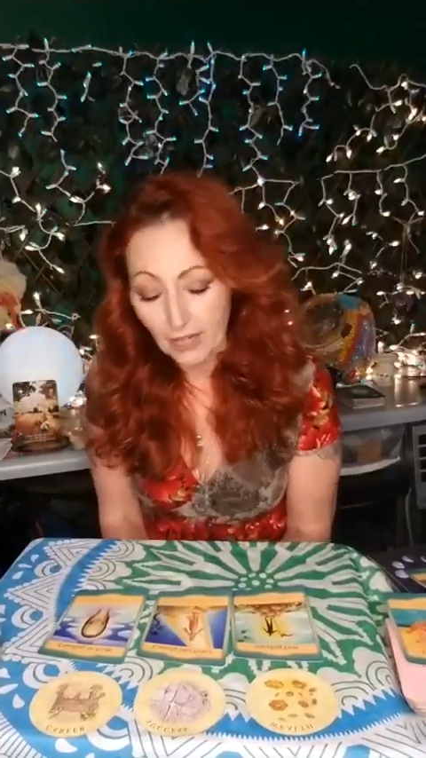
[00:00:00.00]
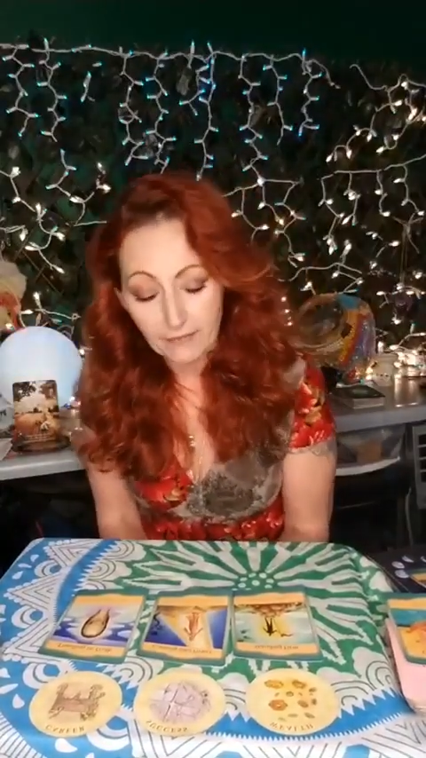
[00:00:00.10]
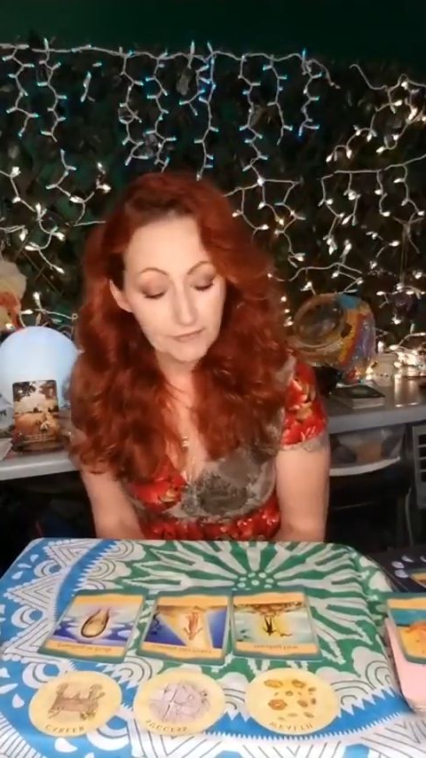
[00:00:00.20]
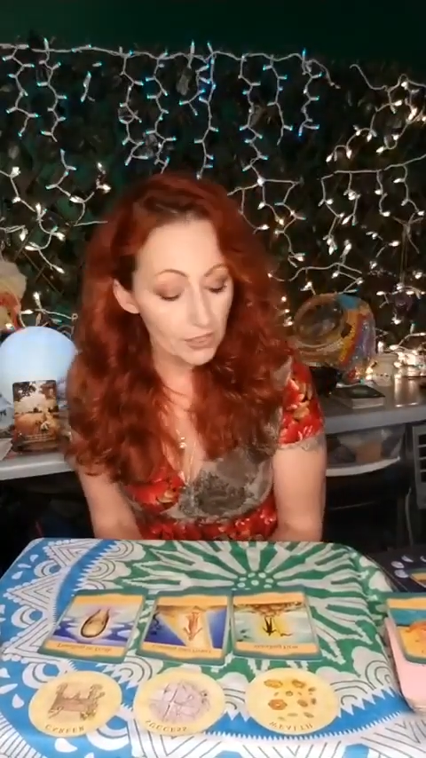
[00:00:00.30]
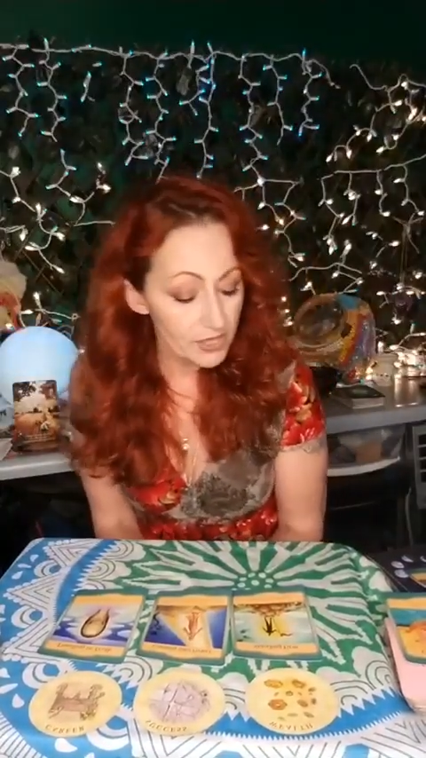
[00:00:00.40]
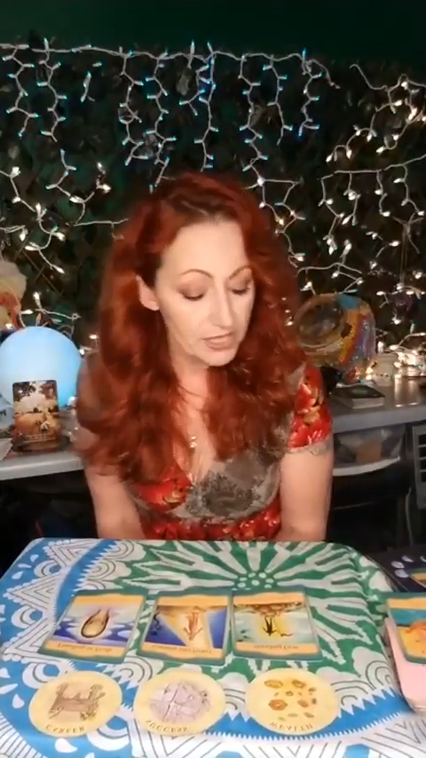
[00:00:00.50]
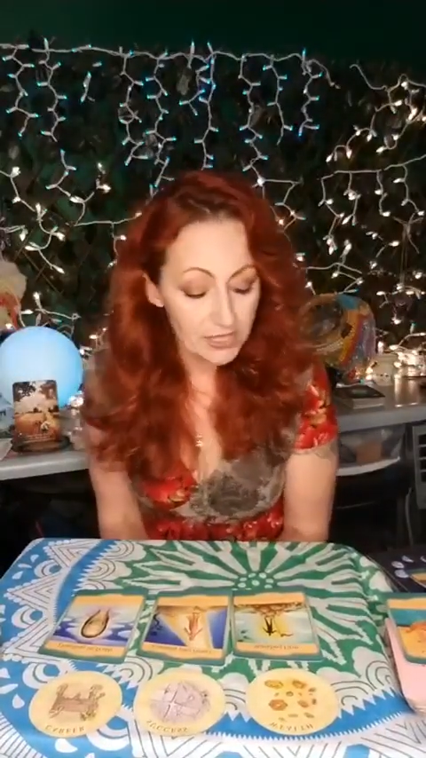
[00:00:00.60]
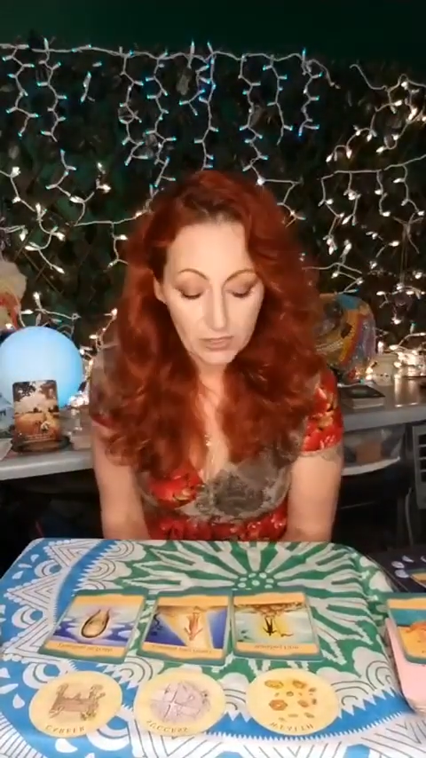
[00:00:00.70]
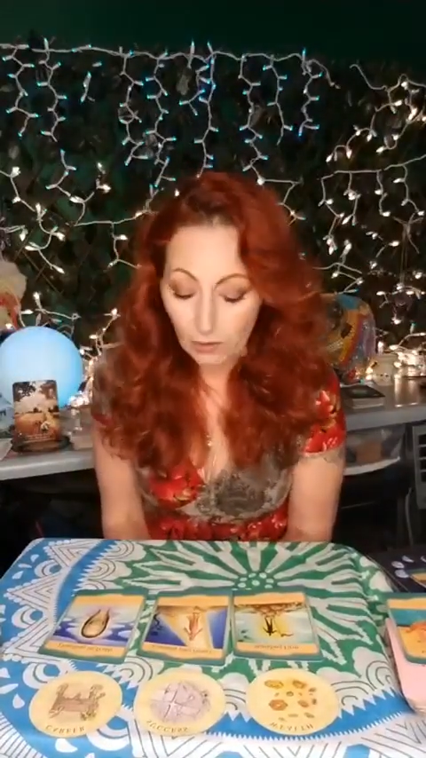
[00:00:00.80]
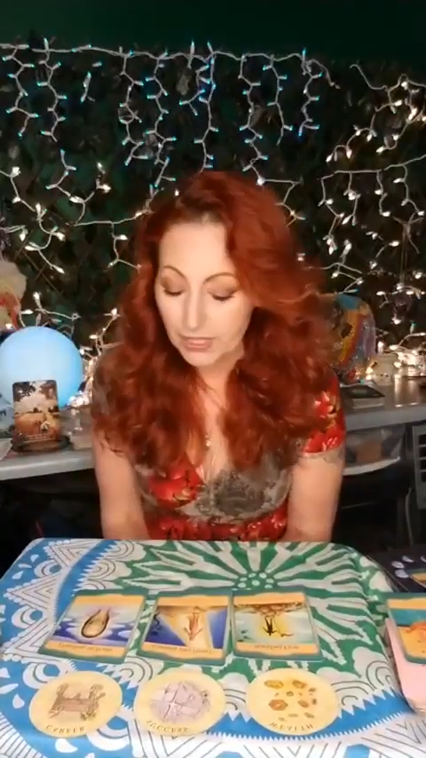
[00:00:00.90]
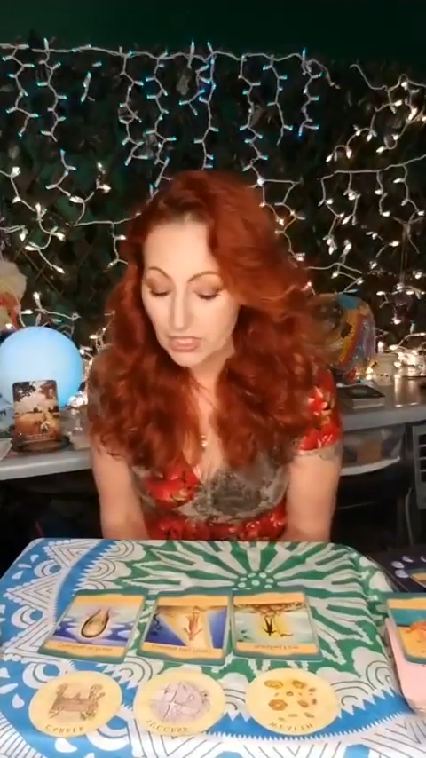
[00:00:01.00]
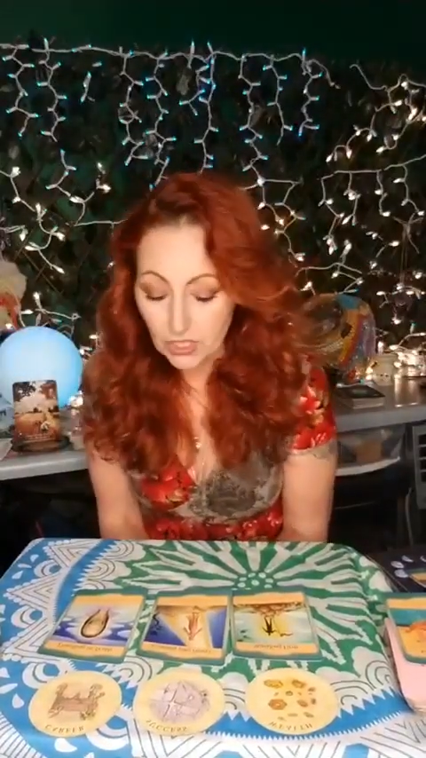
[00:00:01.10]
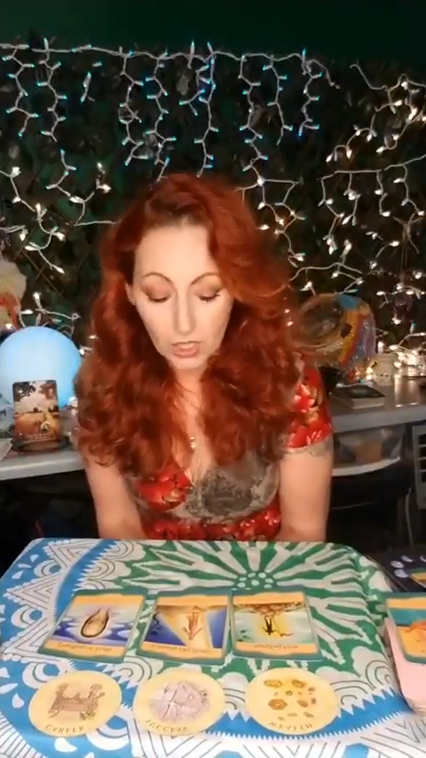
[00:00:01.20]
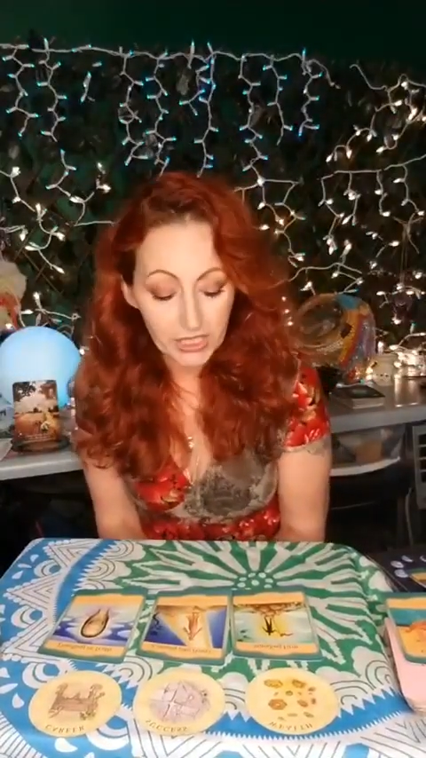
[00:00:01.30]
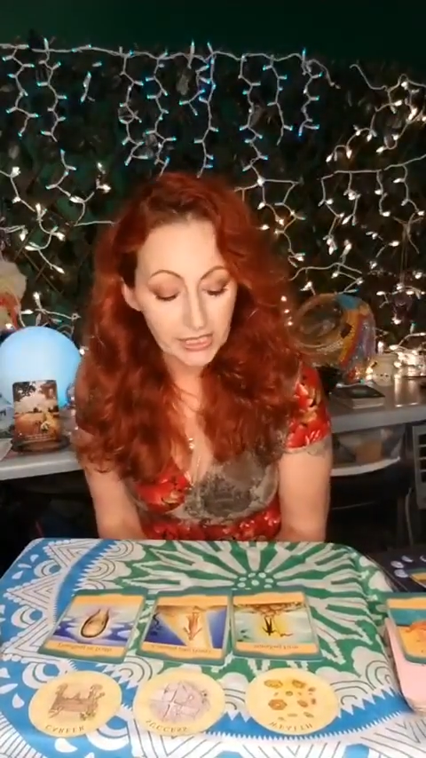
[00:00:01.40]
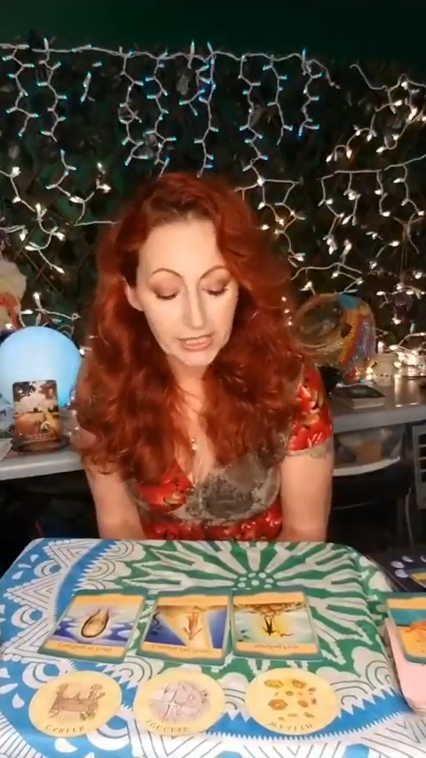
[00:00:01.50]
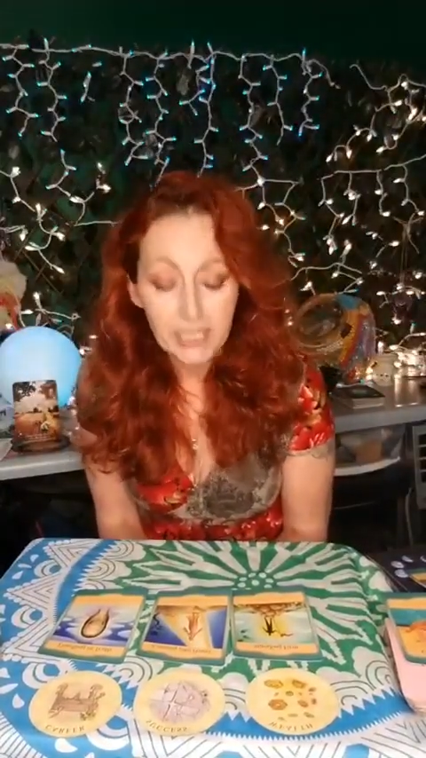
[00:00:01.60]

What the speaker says: I feel this has already started.